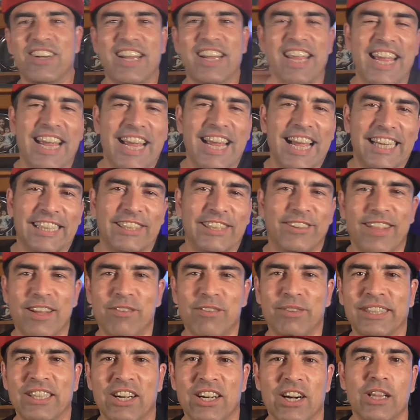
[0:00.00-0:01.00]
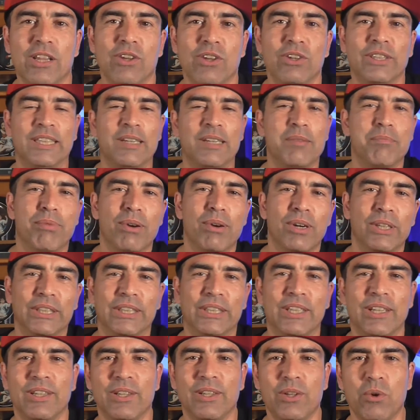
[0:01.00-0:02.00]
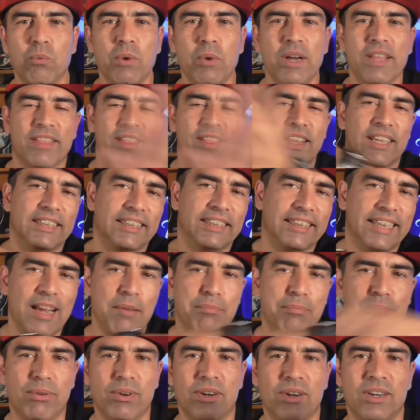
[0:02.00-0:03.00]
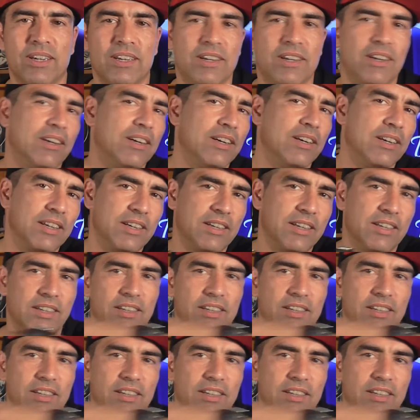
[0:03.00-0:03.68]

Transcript: Okay guys, so that was our close and personal with the Sapor